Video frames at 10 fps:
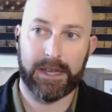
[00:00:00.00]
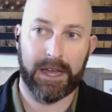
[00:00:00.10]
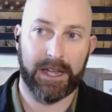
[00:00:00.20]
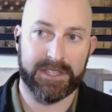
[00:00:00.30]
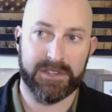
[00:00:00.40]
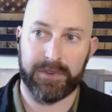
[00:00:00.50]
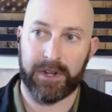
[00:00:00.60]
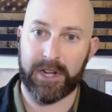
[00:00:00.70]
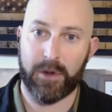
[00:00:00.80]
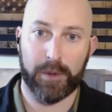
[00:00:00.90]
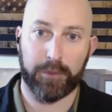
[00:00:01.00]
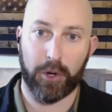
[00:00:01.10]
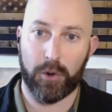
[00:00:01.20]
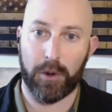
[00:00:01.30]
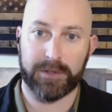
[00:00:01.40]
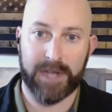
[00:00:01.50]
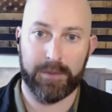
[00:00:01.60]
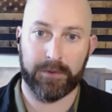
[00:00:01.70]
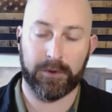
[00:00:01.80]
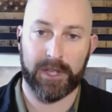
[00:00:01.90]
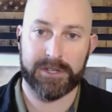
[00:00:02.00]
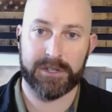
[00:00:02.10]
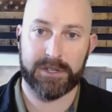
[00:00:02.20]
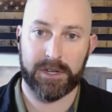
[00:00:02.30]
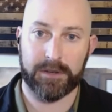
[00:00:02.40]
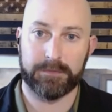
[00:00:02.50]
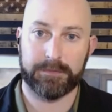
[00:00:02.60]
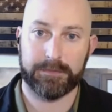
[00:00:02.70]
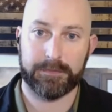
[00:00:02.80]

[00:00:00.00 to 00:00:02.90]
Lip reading: It's a very quid pro quo type of relationship.